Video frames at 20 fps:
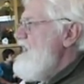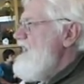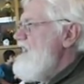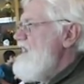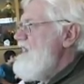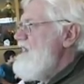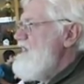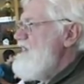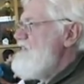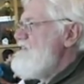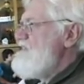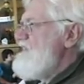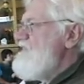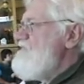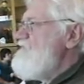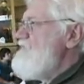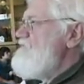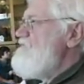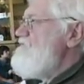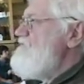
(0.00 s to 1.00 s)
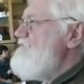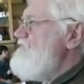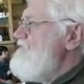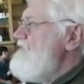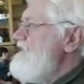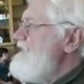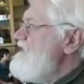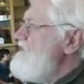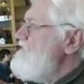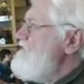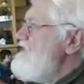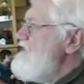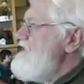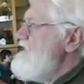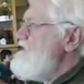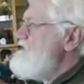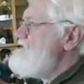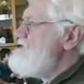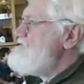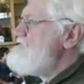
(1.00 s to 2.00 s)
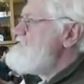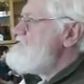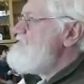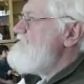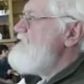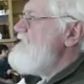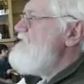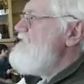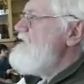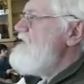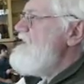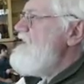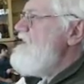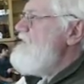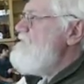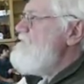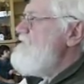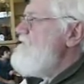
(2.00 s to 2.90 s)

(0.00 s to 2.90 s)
and they were really screwing up